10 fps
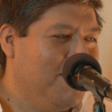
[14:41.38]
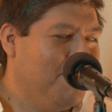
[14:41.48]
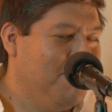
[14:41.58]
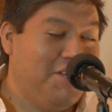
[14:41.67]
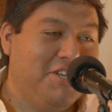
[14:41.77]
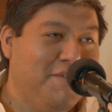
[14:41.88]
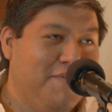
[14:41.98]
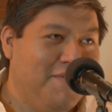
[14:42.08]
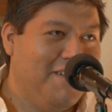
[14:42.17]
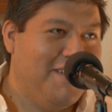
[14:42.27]

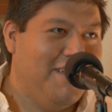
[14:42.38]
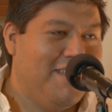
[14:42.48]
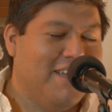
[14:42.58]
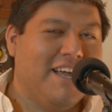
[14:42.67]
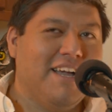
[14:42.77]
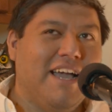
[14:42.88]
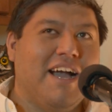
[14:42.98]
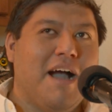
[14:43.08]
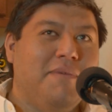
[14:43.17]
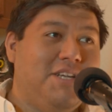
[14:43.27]
mischief. Like
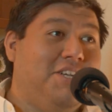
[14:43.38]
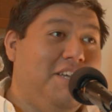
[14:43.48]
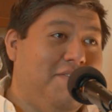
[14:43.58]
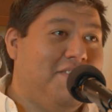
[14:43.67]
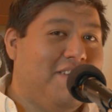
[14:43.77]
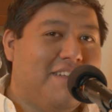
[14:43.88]
I'm mischievous.